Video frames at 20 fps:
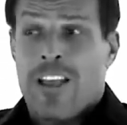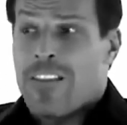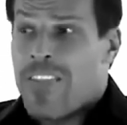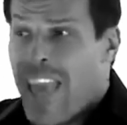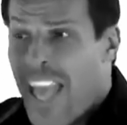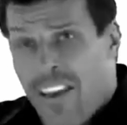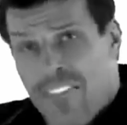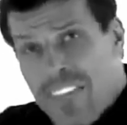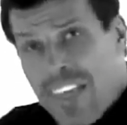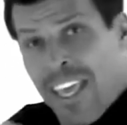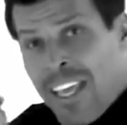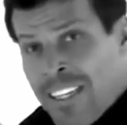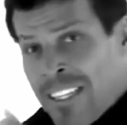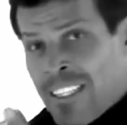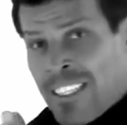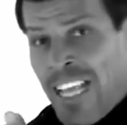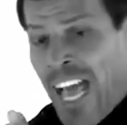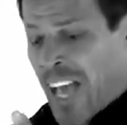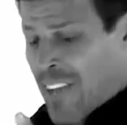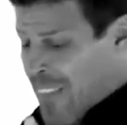They have the
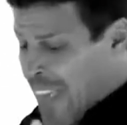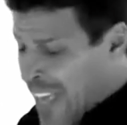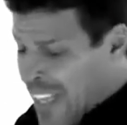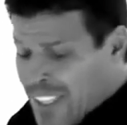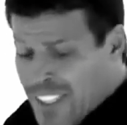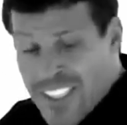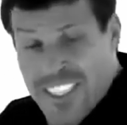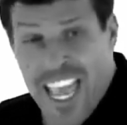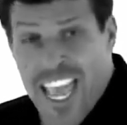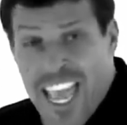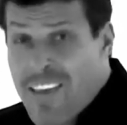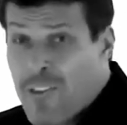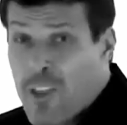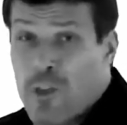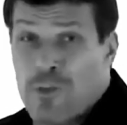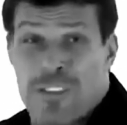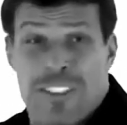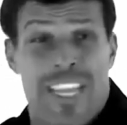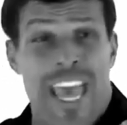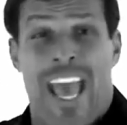insight, and they can save
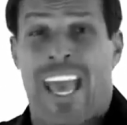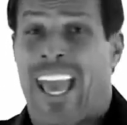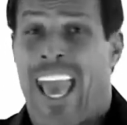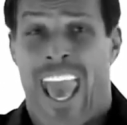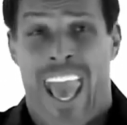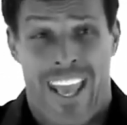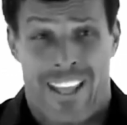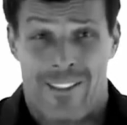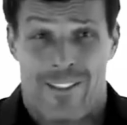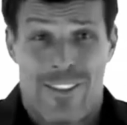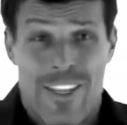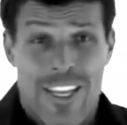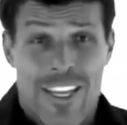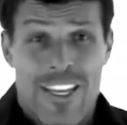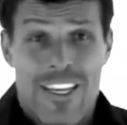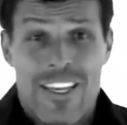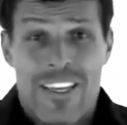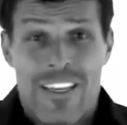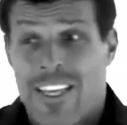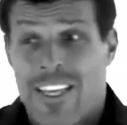you decades
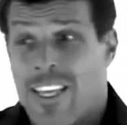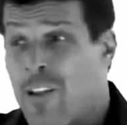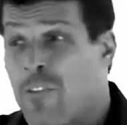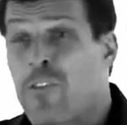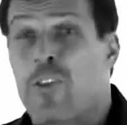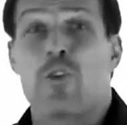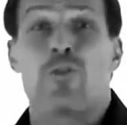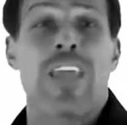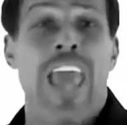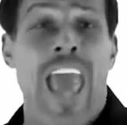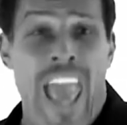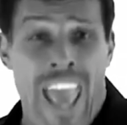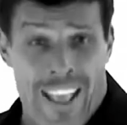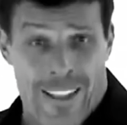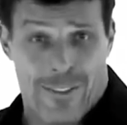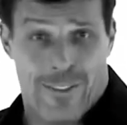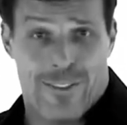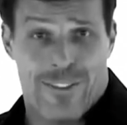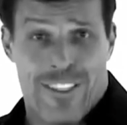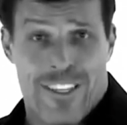in a few
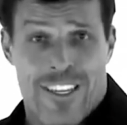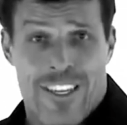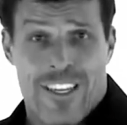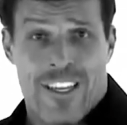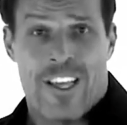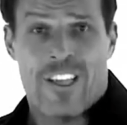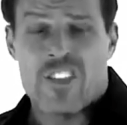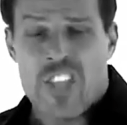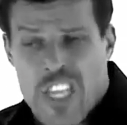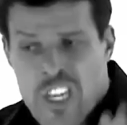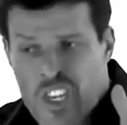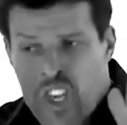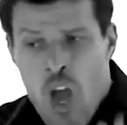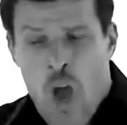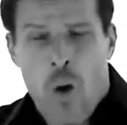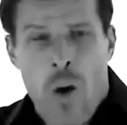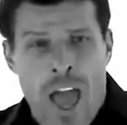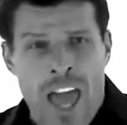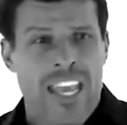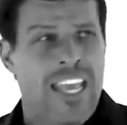days, because they
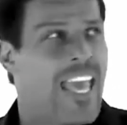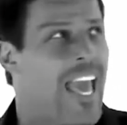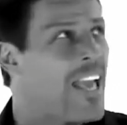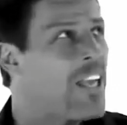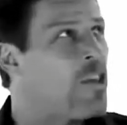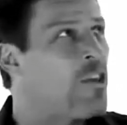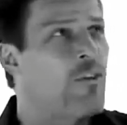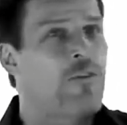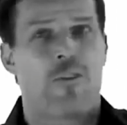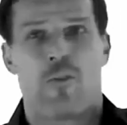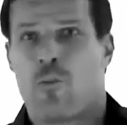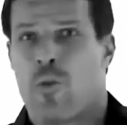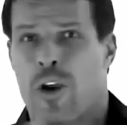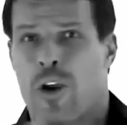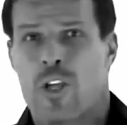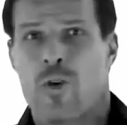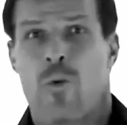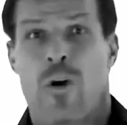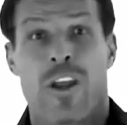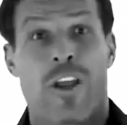know how to get you from
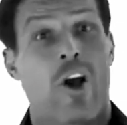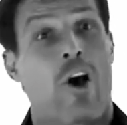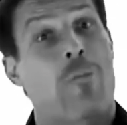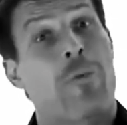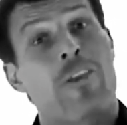where you want to go.